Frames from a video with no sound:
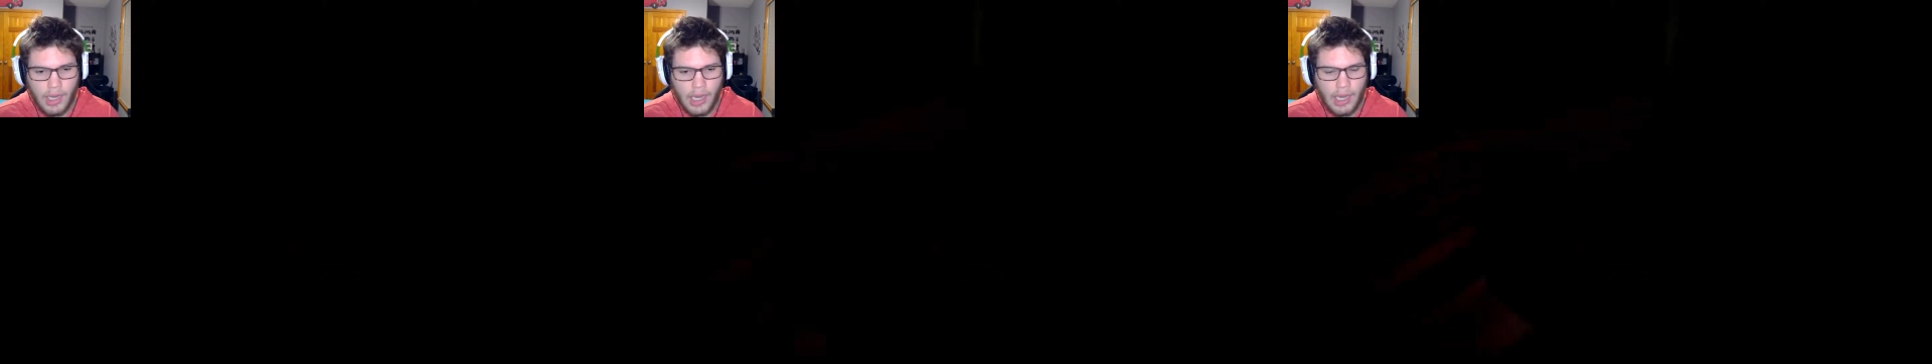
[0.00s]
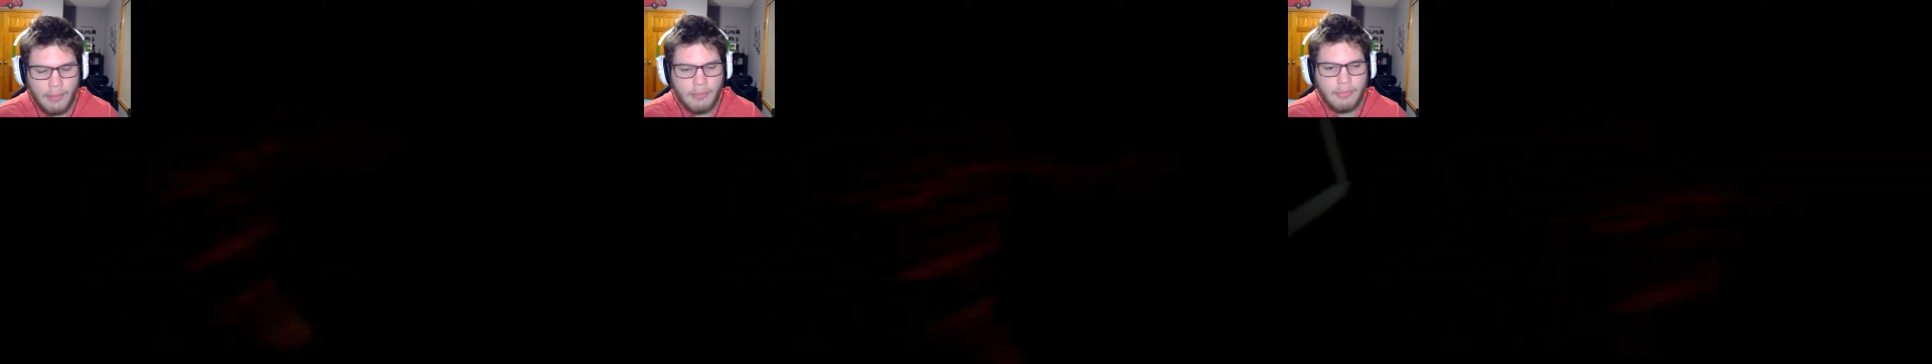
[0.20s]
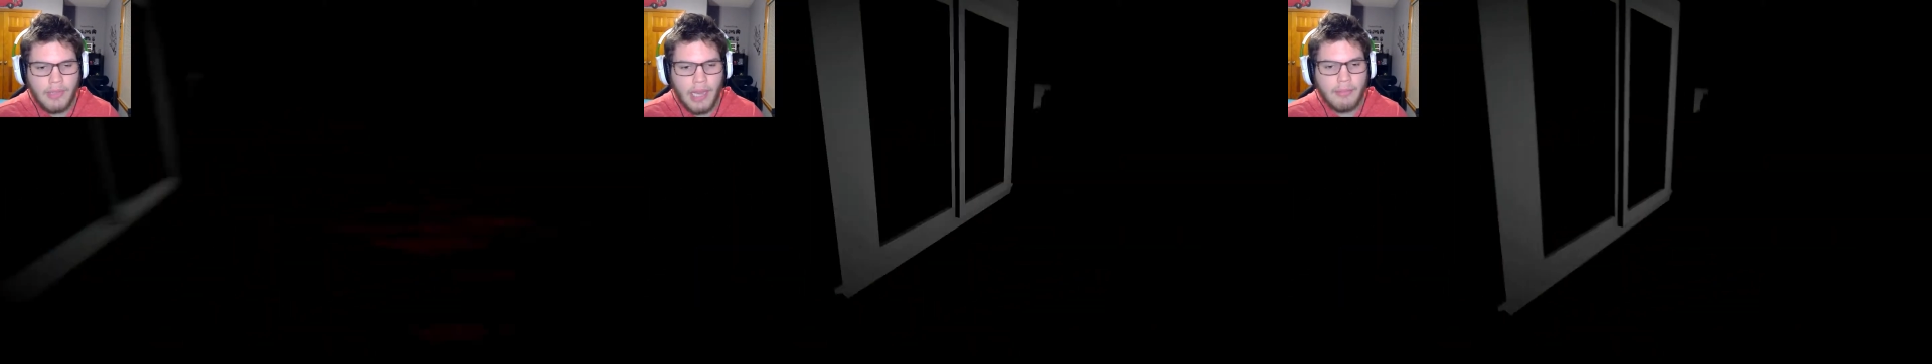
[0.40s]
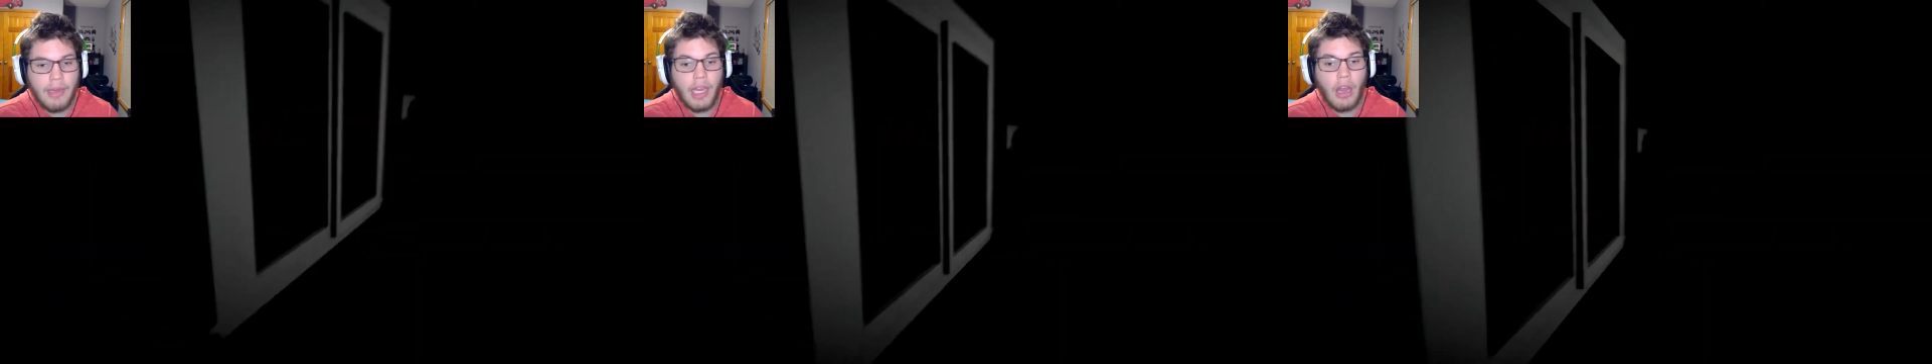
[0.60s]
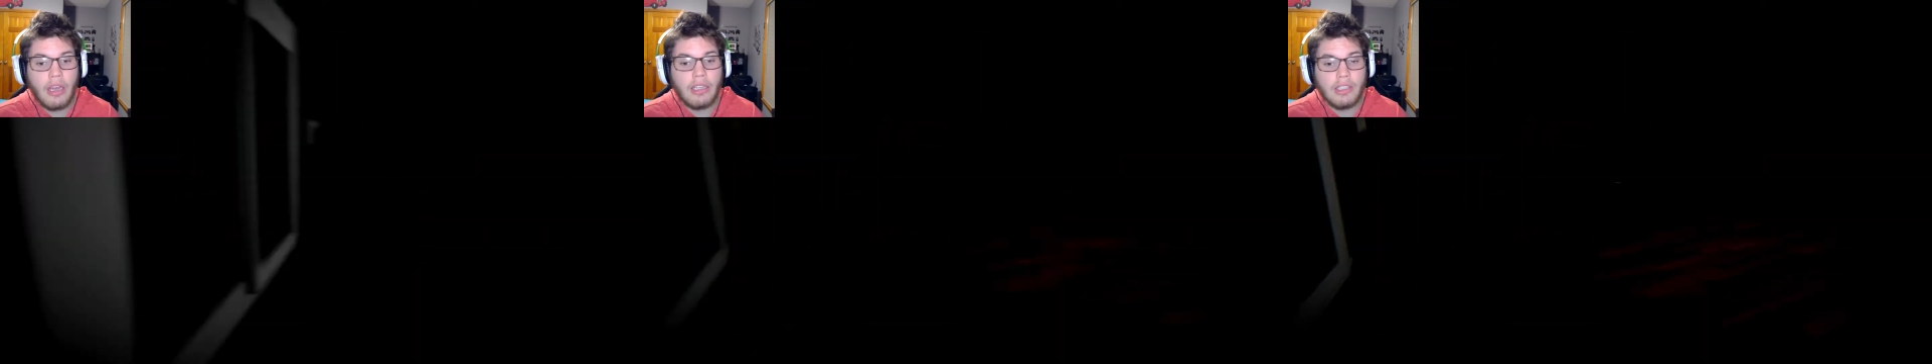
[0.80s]
I got
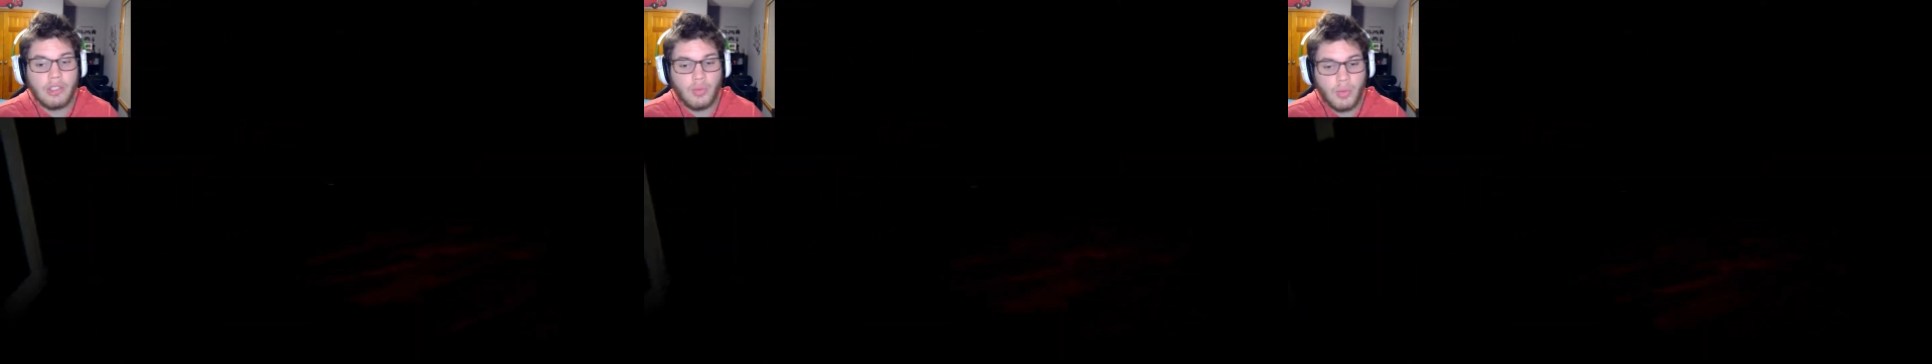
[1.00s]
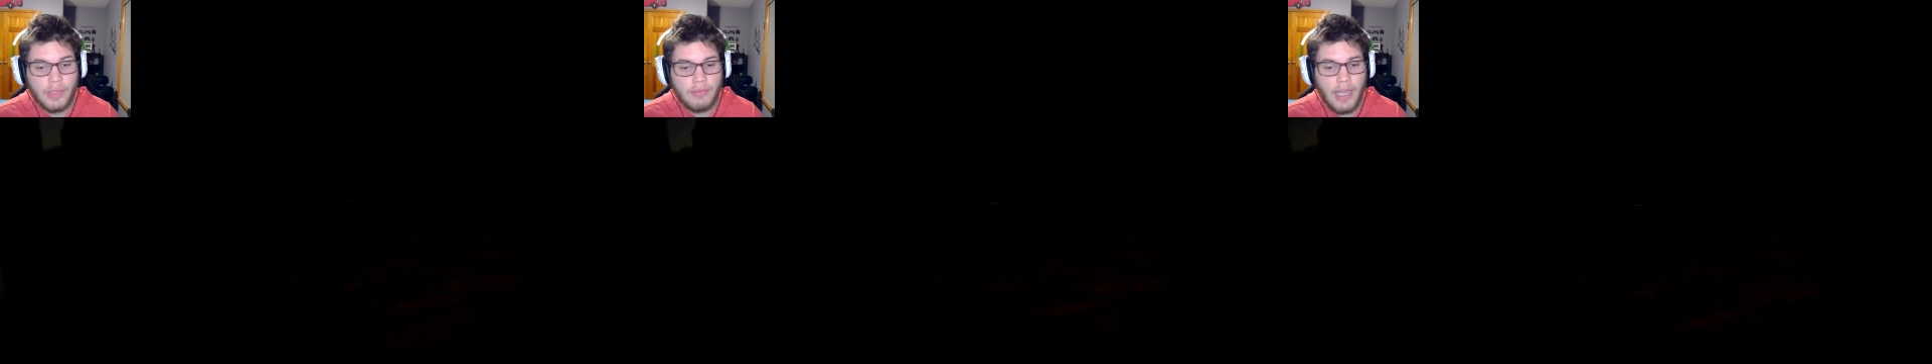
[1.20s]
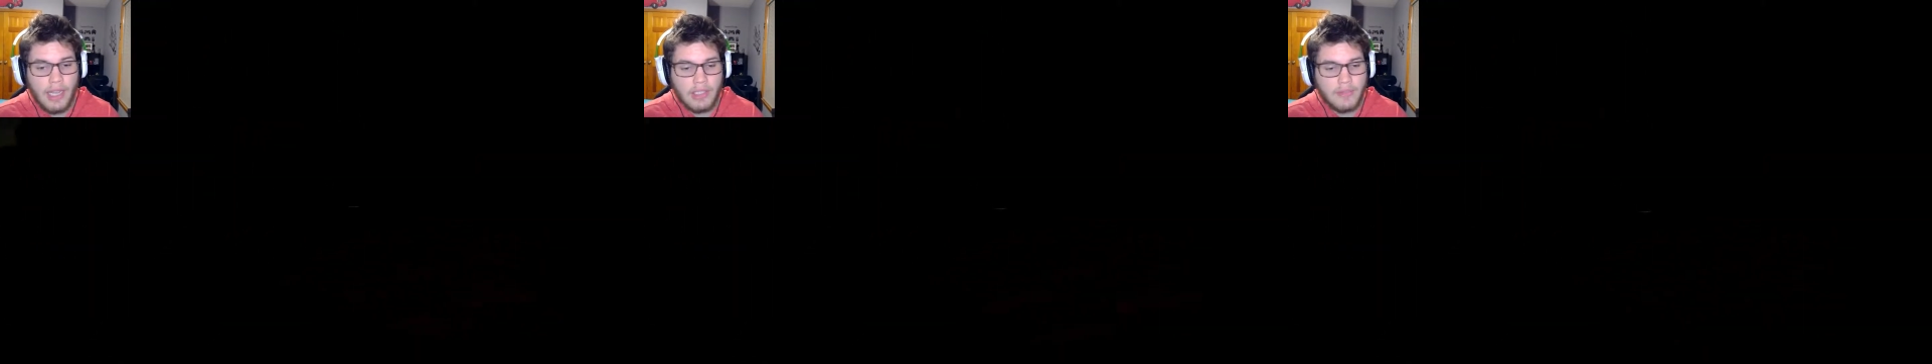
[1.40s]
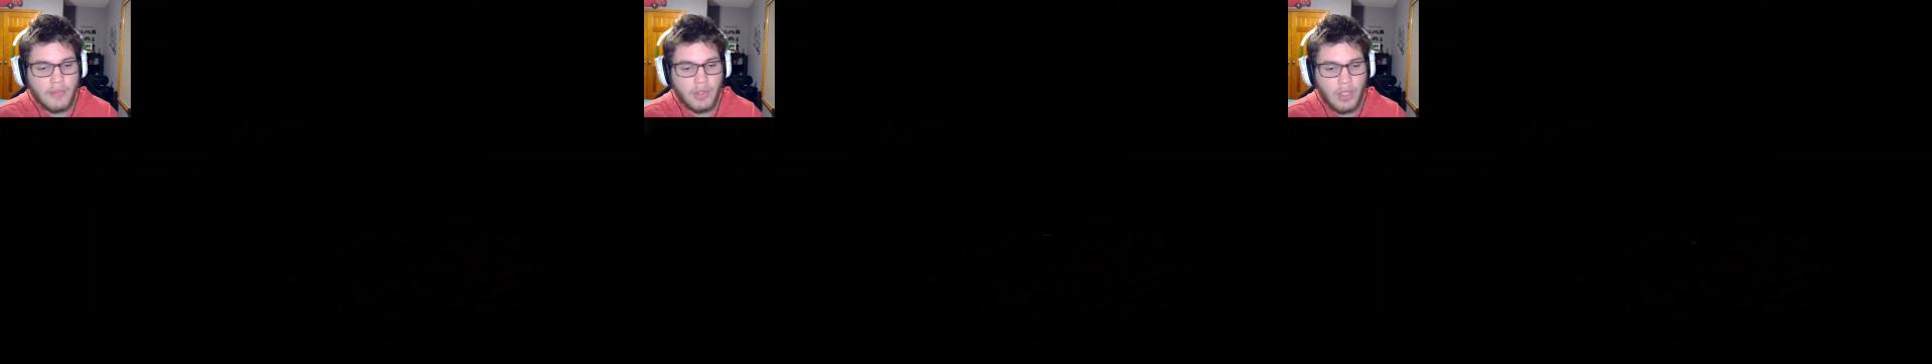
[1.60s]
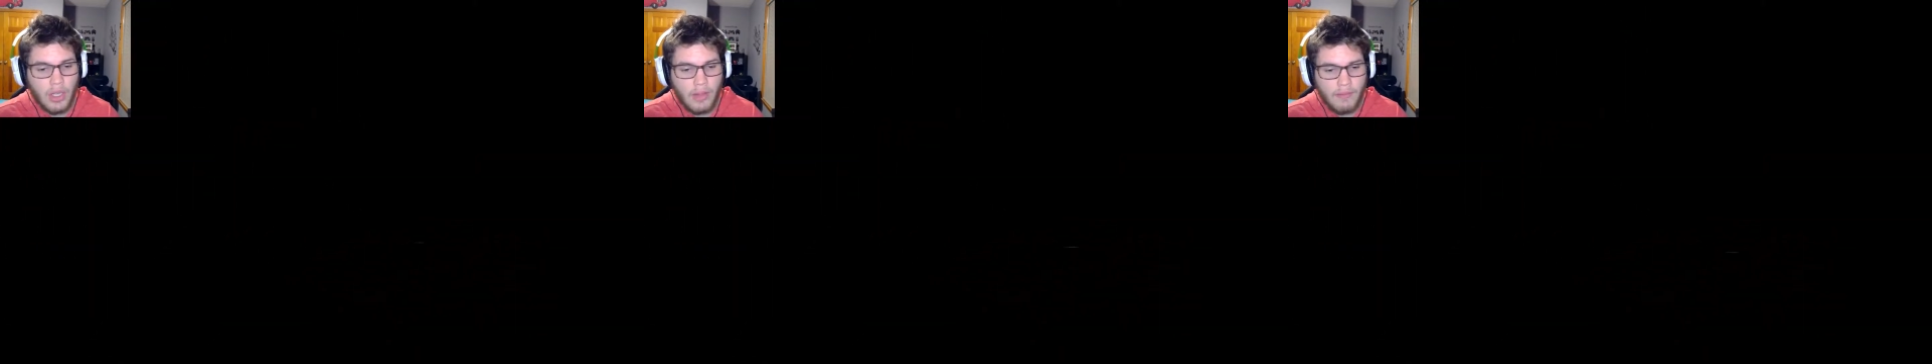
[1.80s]
my Oculus Rift S, if
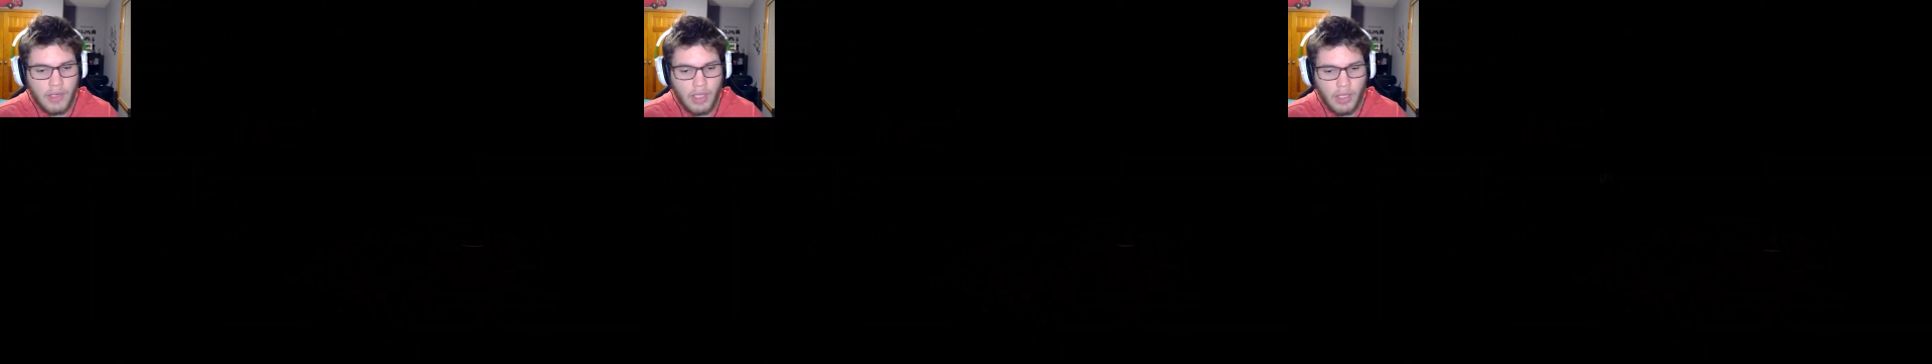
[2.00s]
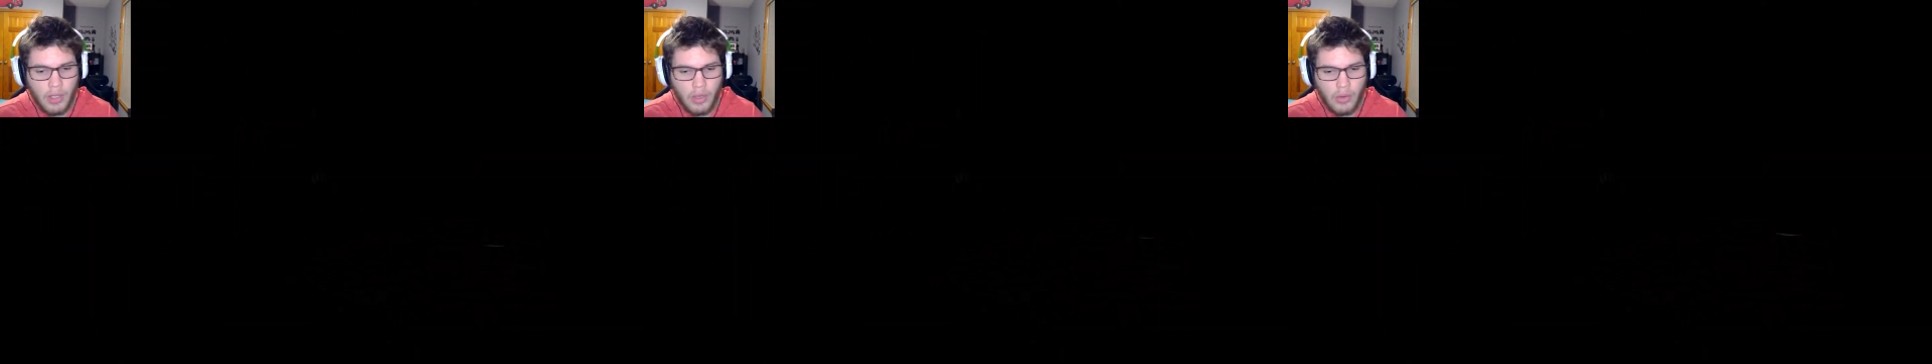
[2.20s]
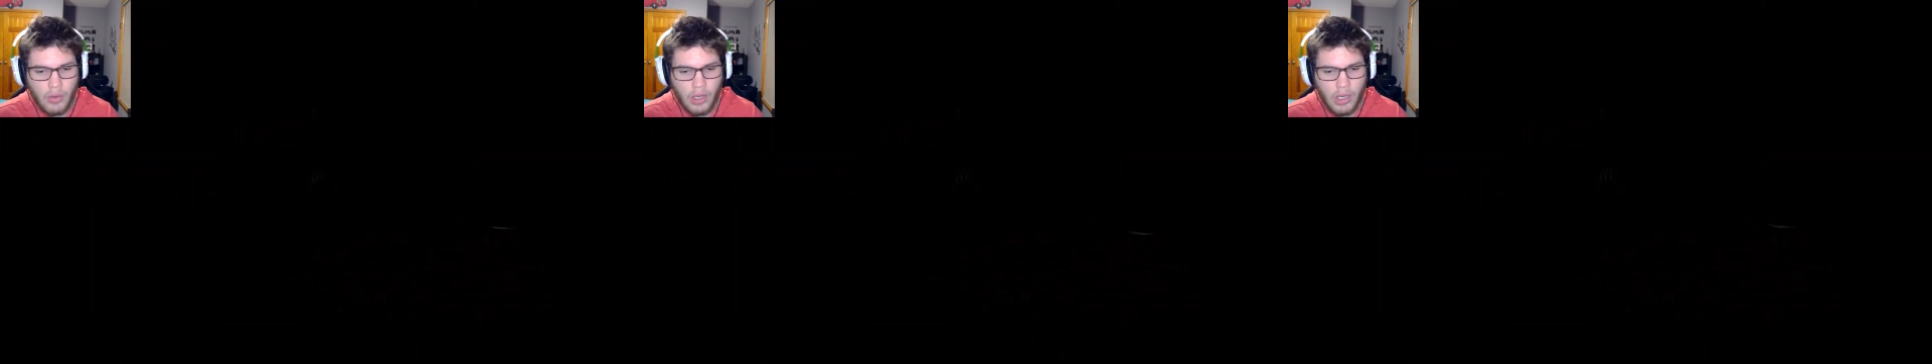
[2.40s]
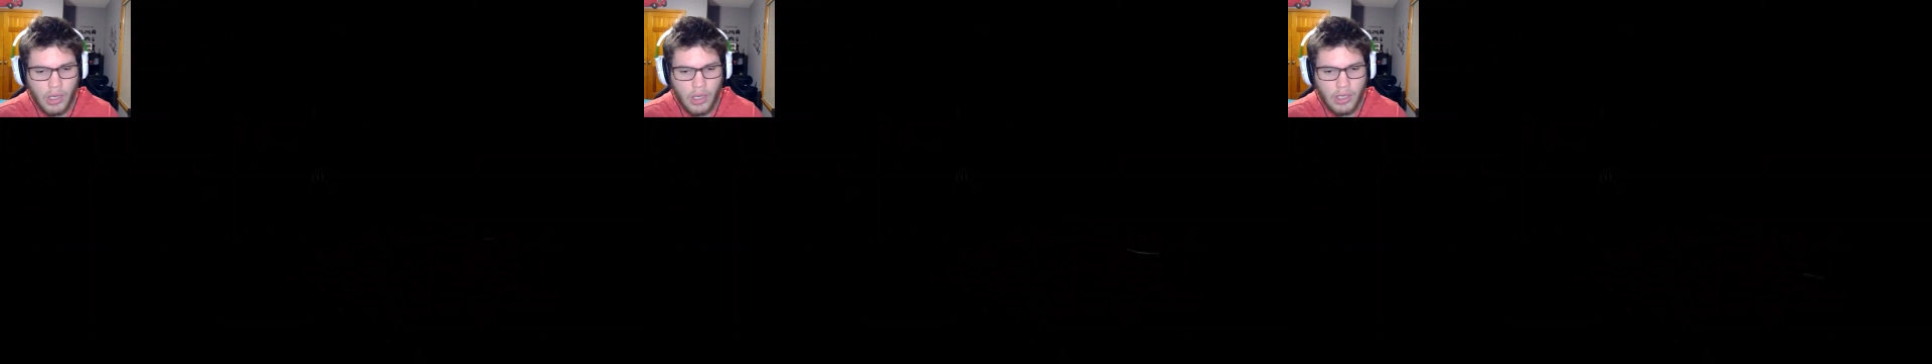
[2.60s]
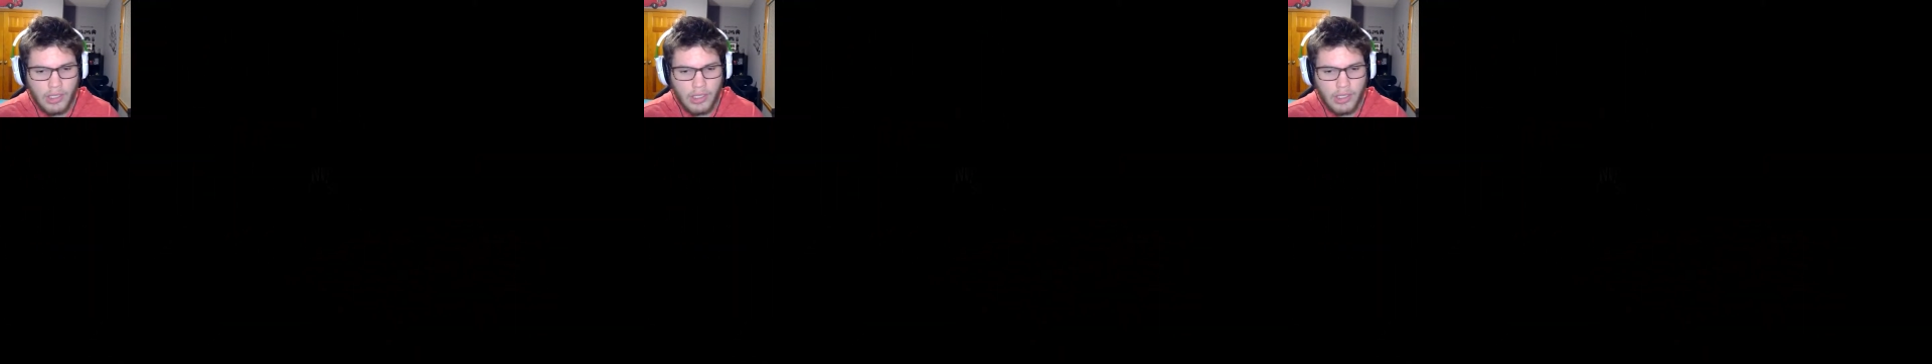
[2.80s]
you saw that video uh,